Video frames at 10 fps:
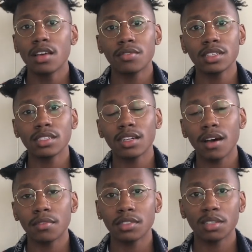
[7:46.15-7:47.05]
for this
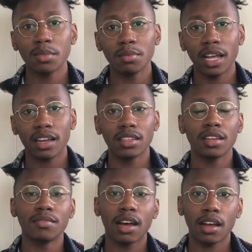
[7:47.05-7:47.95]
novel on
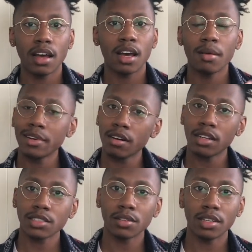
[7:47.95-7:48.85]
tobeblackandlove.com and
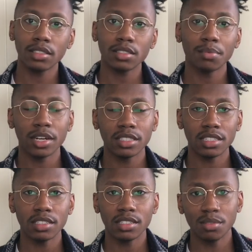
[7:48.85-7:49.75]
also links to
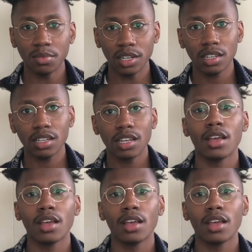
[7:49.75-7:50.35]
purchase this book.